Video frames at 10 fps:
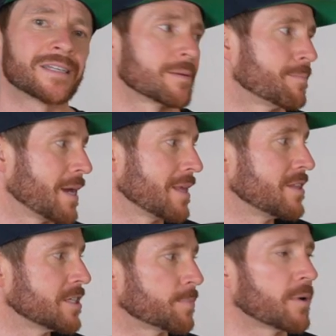to compare
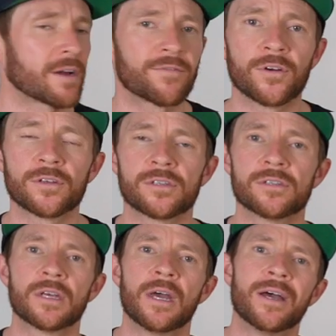this bike
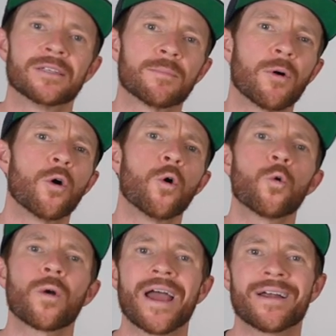versus some
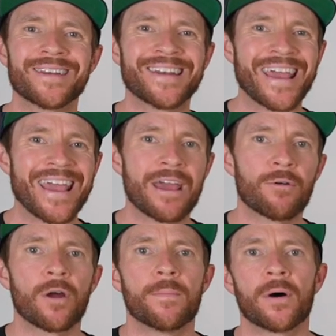all-round and
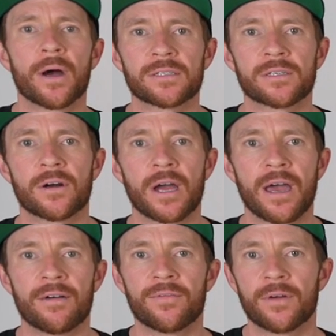aero bikes that I
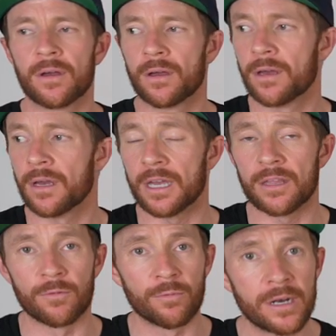have
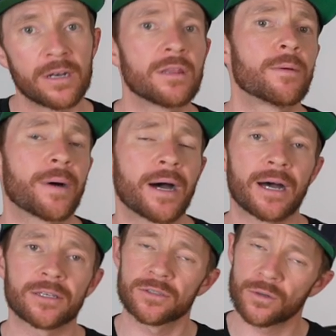either ridden in the
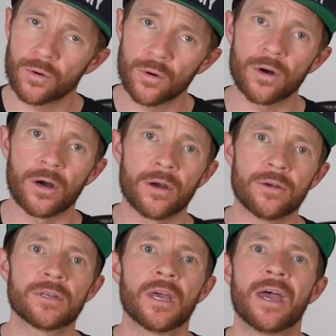past or
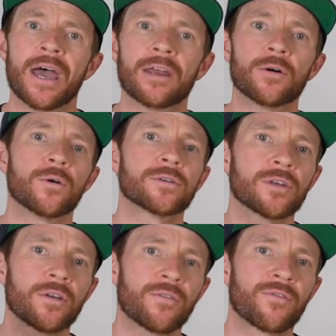owned, and
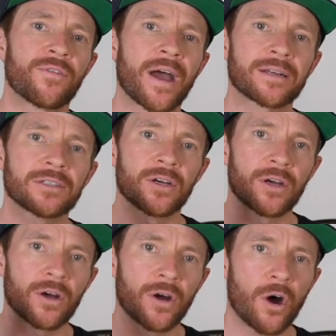also the
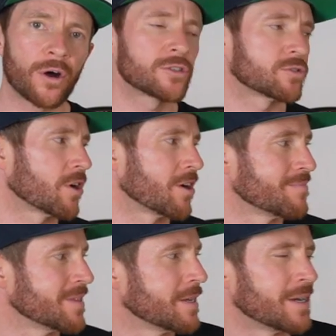Factor Austro,
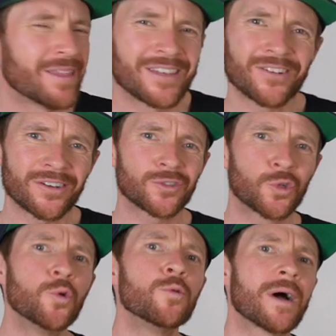there's not
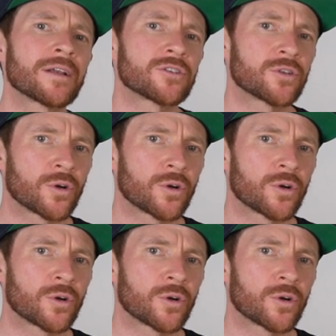too much to